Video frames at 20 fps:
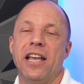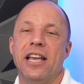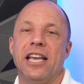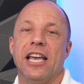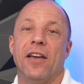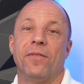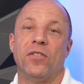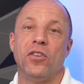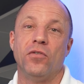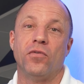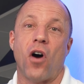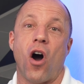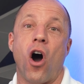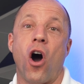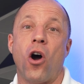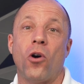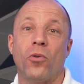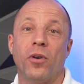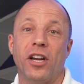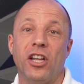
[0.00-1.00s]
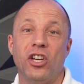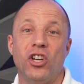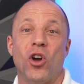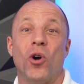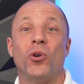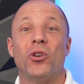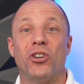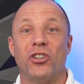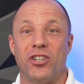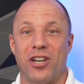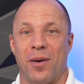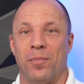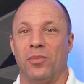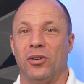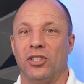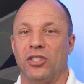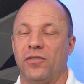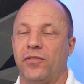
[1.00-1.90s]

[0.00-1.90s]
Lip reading: if you've already know your numbers,